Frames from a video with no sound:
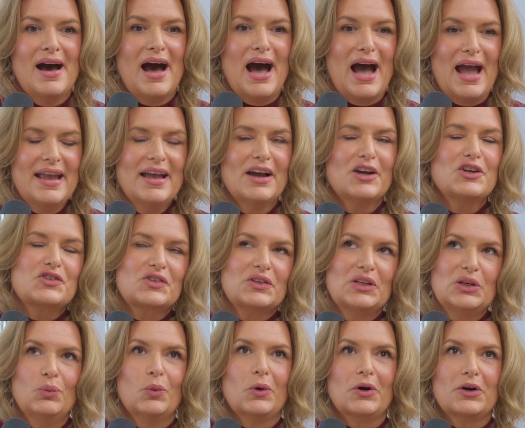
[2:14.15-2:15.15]
I
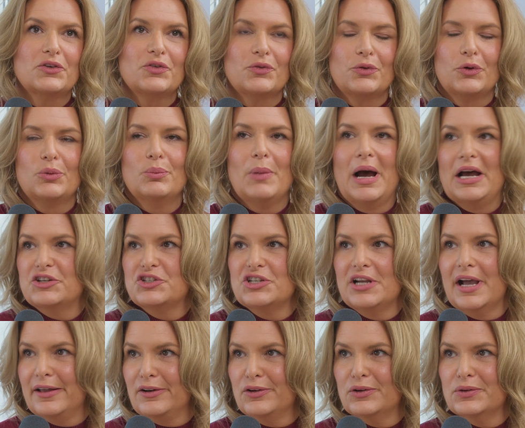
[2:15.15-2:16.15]
actually worked for
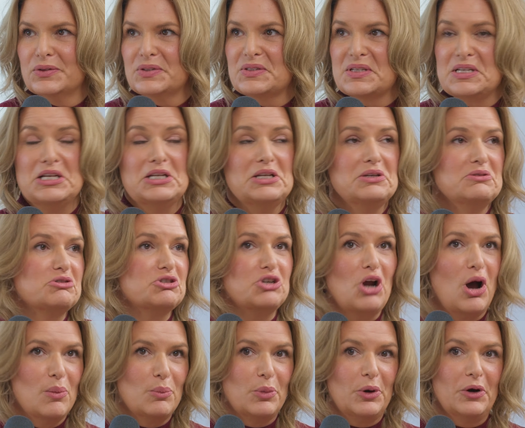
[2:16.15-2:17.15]
Maggiano's in
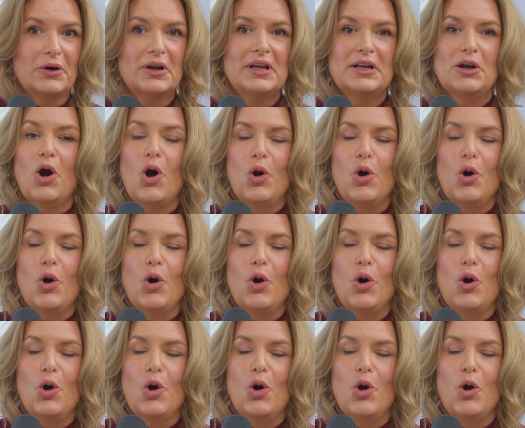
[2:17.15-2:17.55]
Schaumburg and